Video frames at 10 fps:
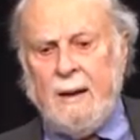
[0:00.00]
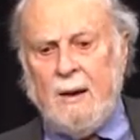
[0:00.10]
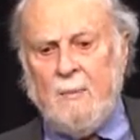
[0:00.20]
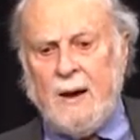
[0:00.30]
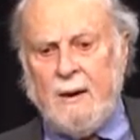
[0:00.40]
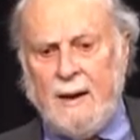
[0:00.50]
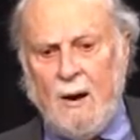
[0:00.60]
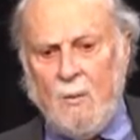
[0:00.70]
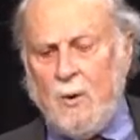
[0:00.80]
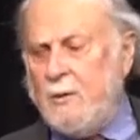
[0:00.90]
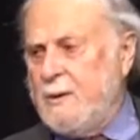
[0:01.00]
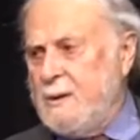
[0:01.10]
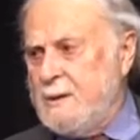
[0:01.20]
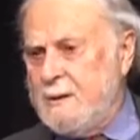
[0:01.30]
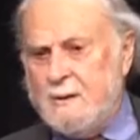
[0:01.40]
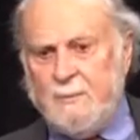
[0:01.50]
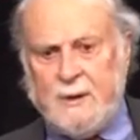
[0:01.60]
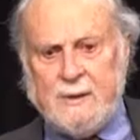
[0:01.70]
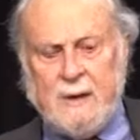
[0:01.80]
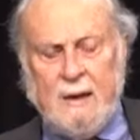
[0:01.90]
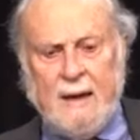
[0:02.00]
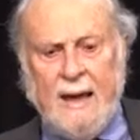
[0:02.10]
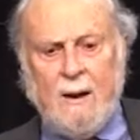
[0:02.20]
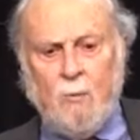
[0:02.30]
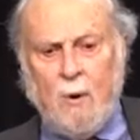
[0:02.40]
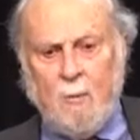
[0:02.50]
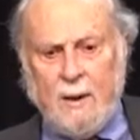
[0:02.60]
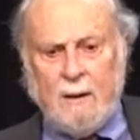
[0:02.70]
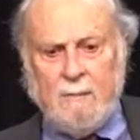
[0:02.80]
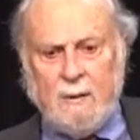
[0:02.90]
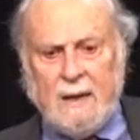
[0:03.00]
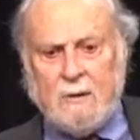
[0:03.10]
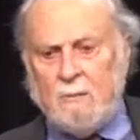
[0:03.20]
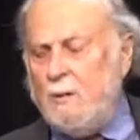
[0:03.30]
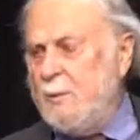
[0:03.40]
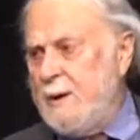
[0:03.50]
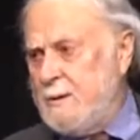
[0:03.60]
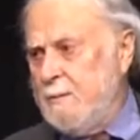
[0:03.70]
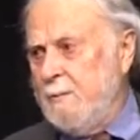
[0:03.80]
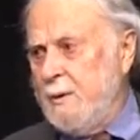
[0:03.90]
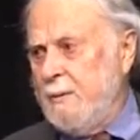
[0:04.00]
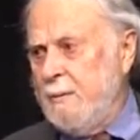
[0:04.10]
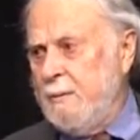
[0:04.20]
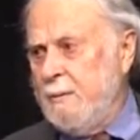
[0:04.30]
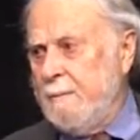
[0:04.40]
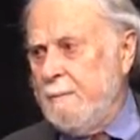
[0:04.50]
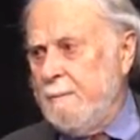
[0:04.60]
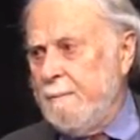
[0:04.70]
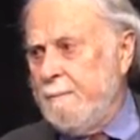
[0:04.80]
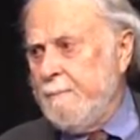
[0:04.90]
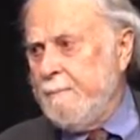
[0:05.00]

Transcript: about how broken the system is and what we need to replace it with. So it